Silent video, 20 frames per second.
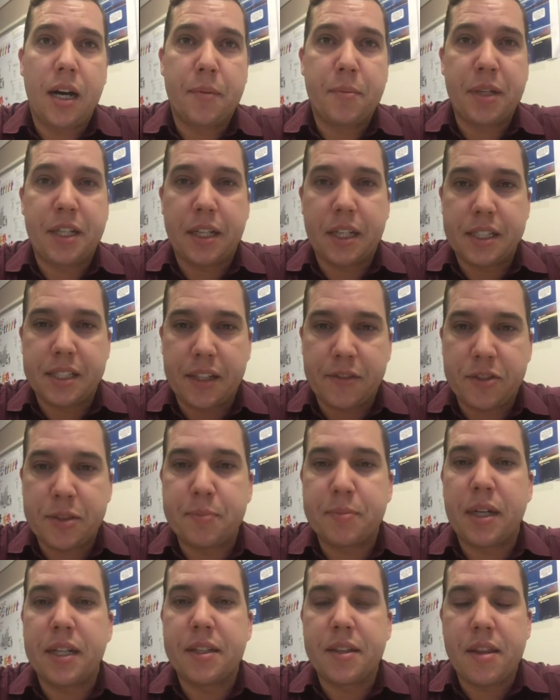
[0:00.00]
because every
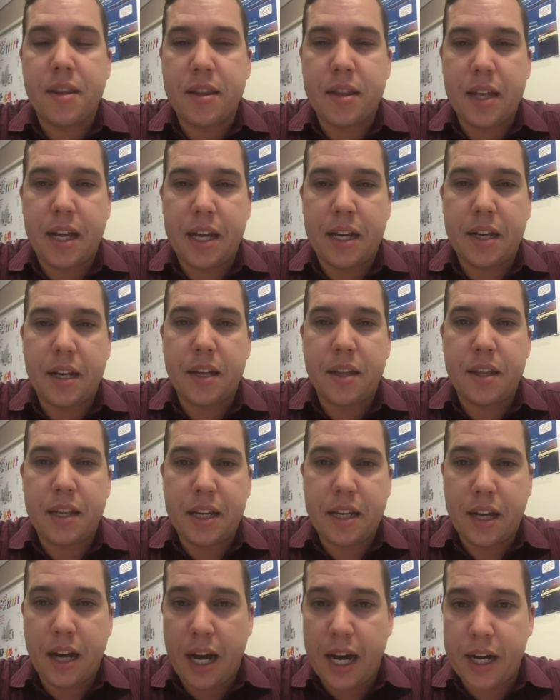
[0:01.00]
month then
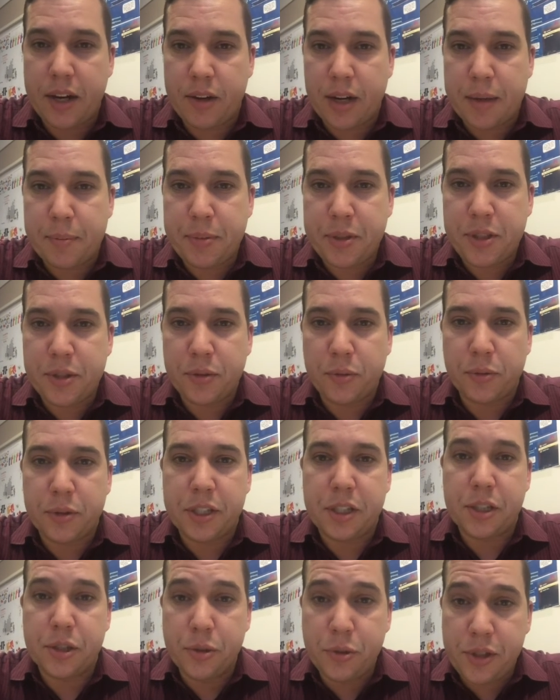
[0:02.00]
the higher-ups
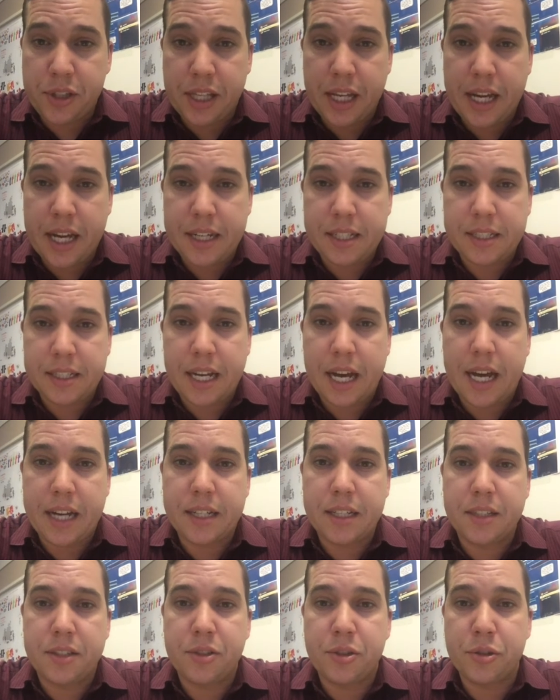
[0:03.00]
would use that
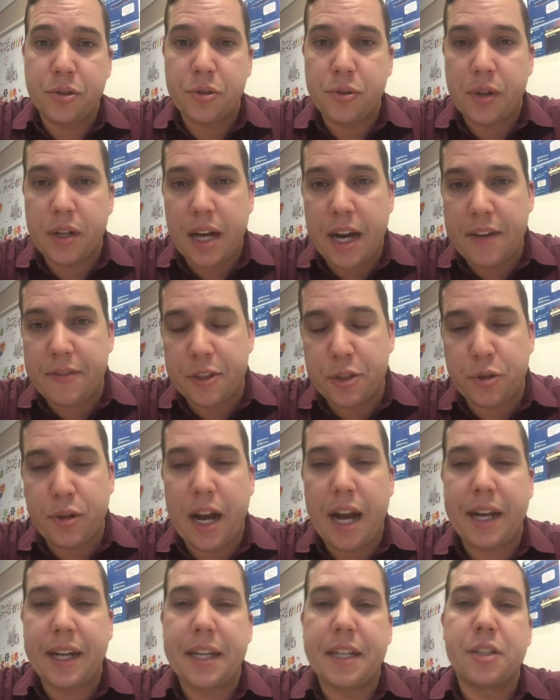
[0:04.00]
data to have a
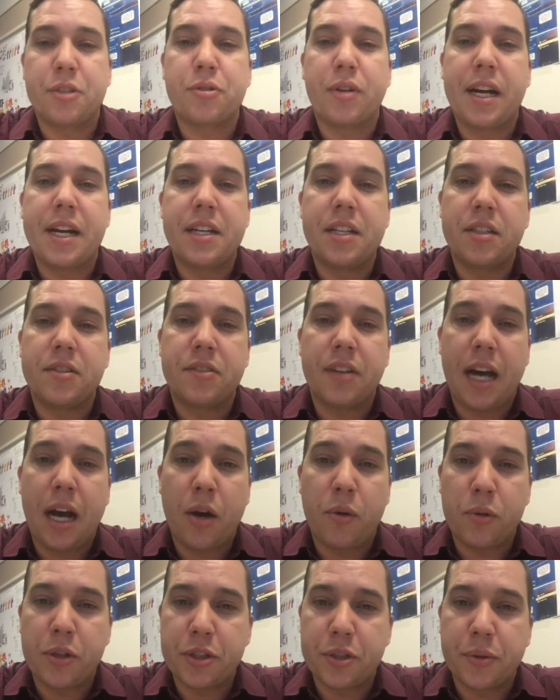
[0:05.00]
tracking trend of
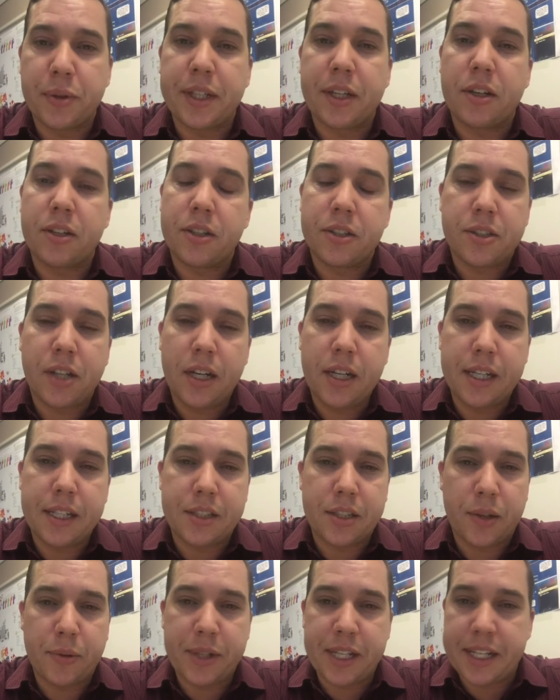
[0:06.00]
how we're doing on our
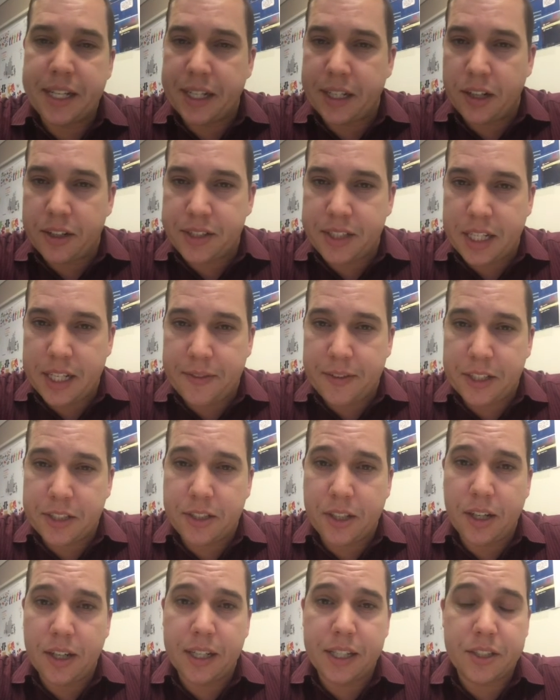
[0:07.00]
targets. Are we hitting our savings
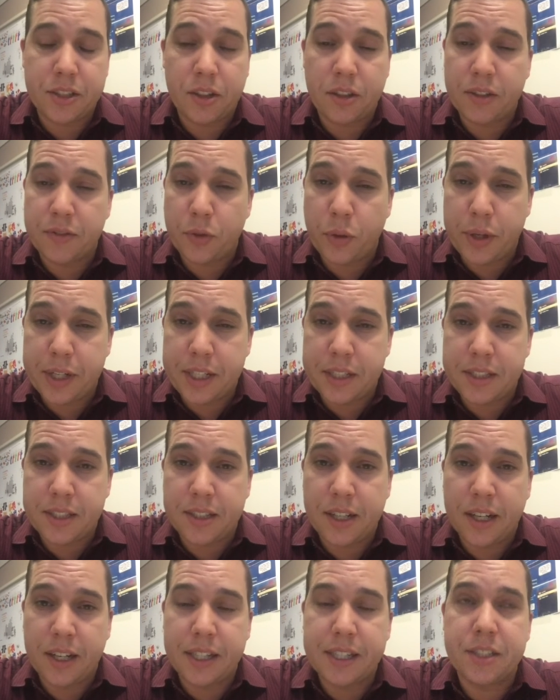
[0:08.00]
targets, our avoidance
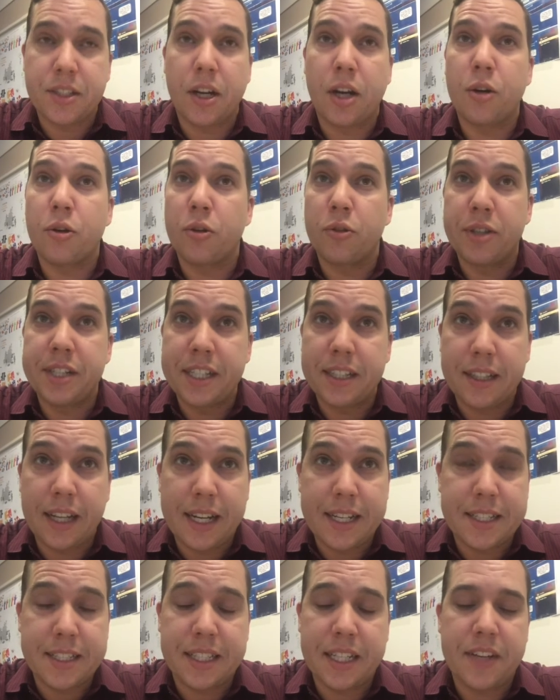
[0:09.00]
targets, our
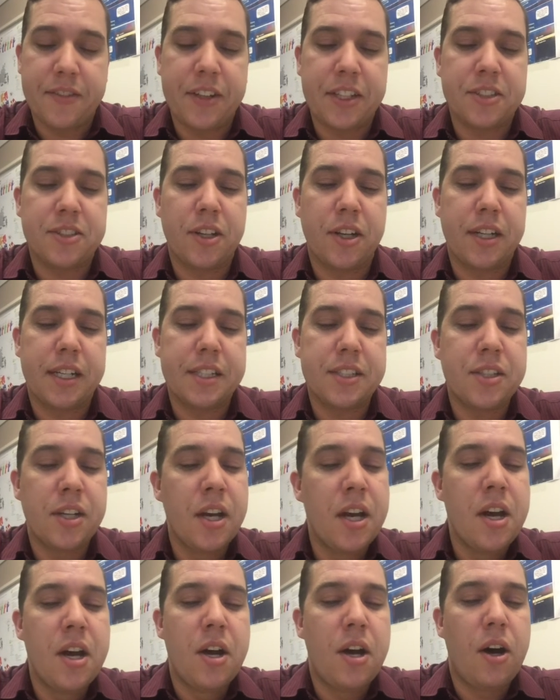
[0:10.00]
realized savings targets,
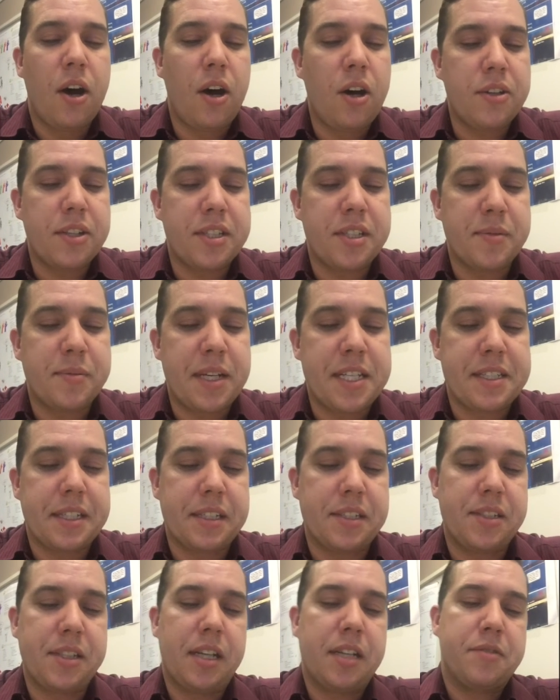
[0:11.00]
all this amazing
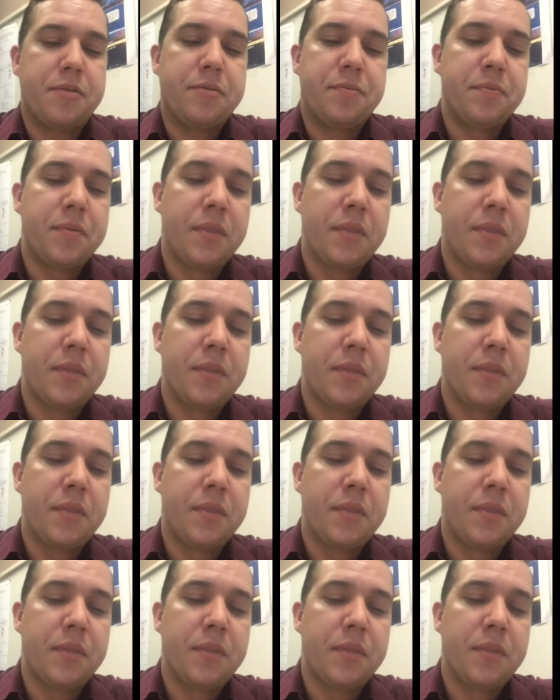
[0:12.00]
stuff.